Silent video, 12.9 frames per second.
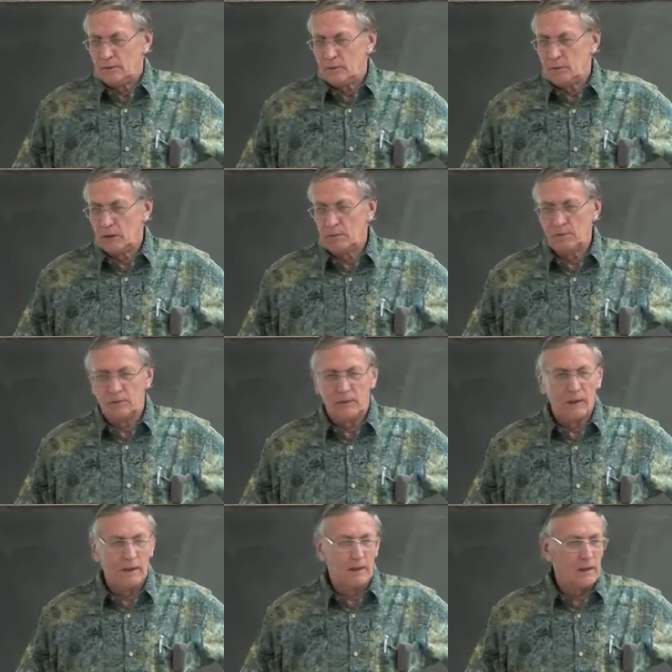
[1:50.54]
you probably
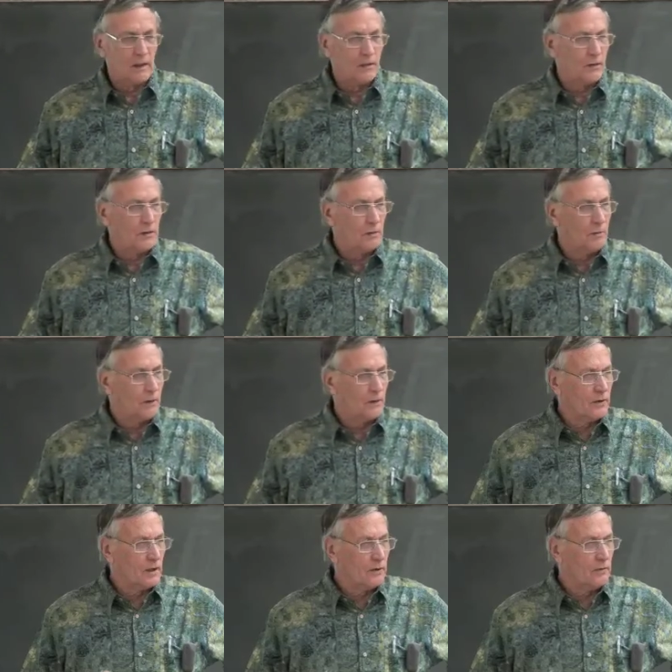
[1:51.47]
find now the
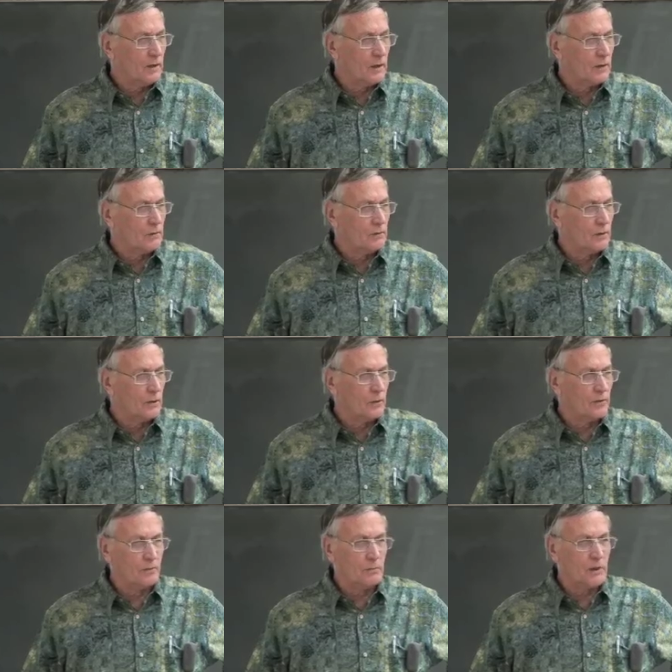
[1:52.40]
commodity value of
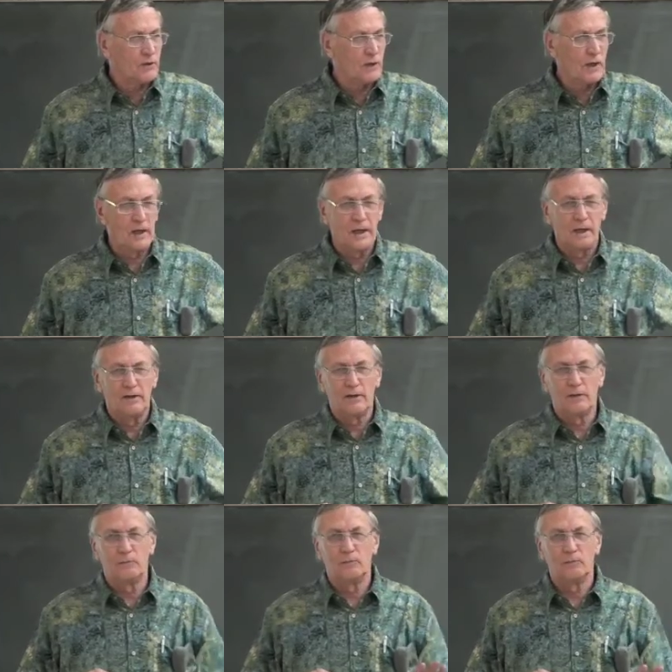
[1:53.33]
gold is much higher
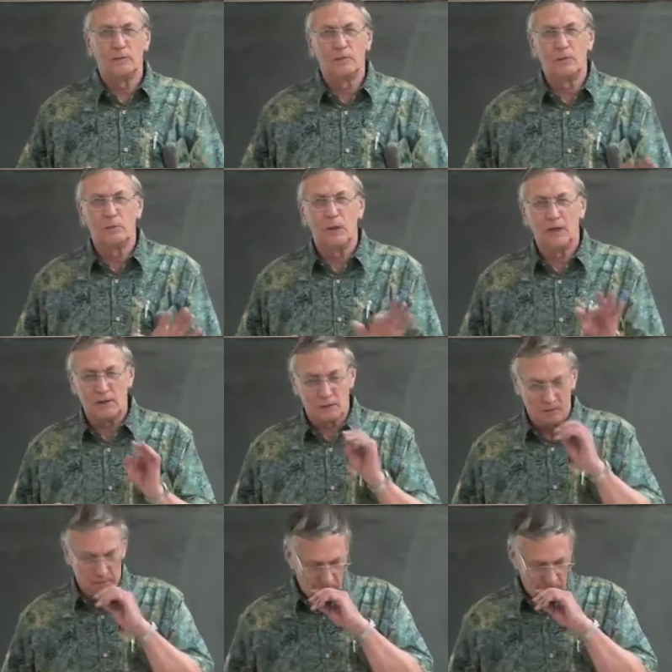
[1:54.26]
than if you've had a